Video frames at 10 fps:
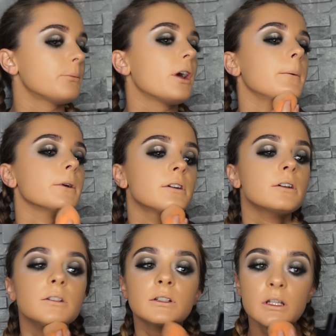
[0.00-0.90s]
primer.
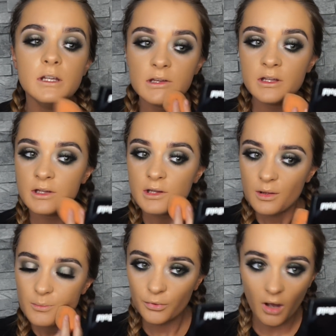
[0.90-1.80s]

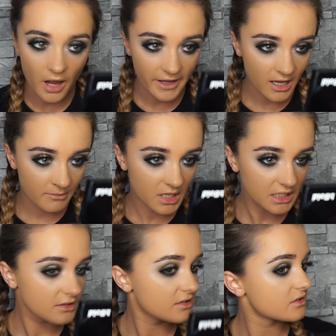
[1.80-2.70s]
But I
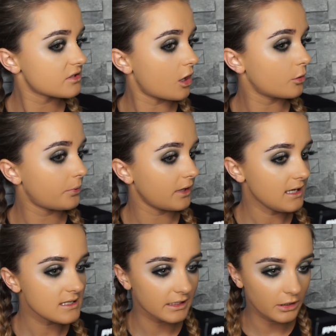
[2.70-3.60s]
am so
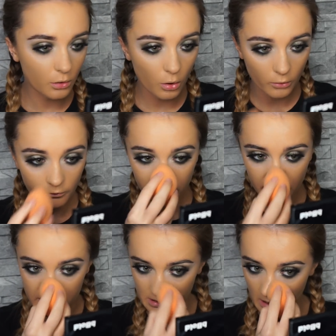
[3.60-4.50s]
pleased. Like, the
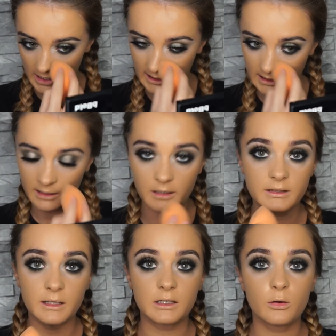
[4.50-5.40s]
coverage,
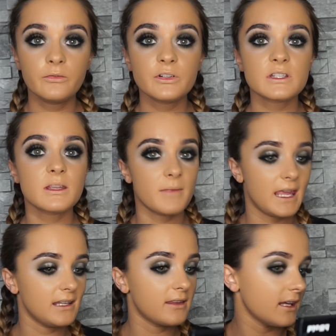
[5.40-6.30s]
the coverage is the
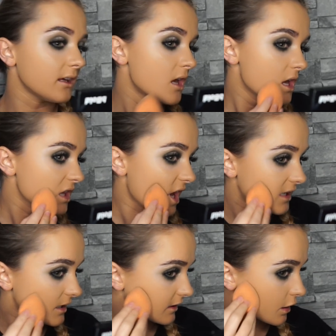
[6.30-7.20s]
main thing that I
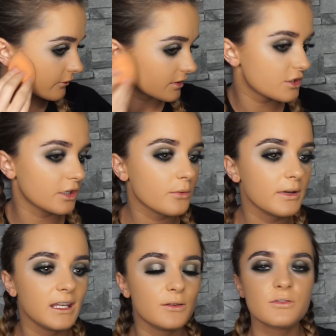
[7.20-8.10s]
can't get over. Because you know what
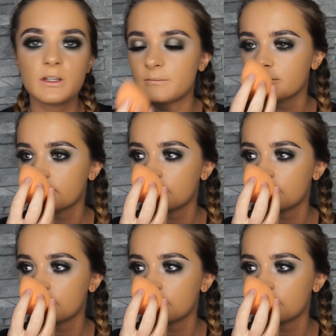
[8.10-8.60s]
I